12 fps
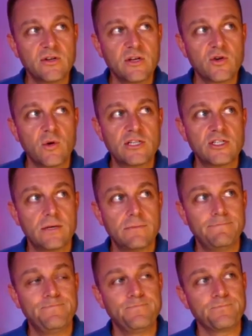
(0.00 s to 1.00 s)
you another question.
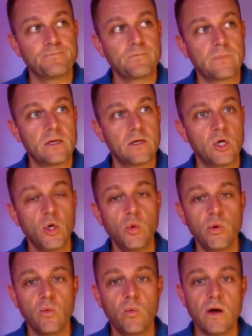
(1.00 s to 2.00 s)

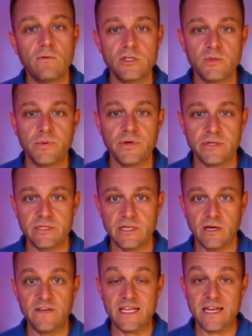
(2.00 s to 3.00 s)
Who or what would you put
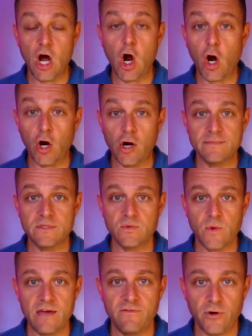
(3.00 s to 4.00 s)
yourself in harm's
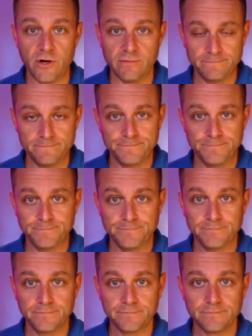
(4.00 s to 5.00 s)
way for?
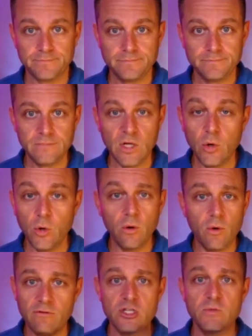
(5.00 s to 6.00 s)
who or
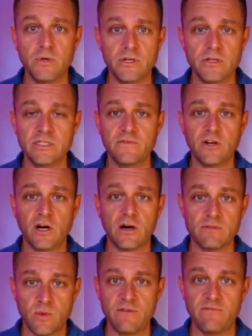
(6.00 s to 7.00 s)
what would you put yourself in
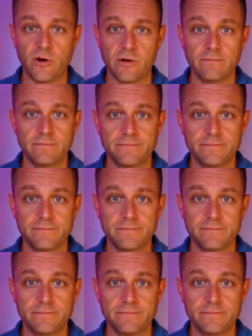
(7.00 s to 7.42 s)
harm's way for?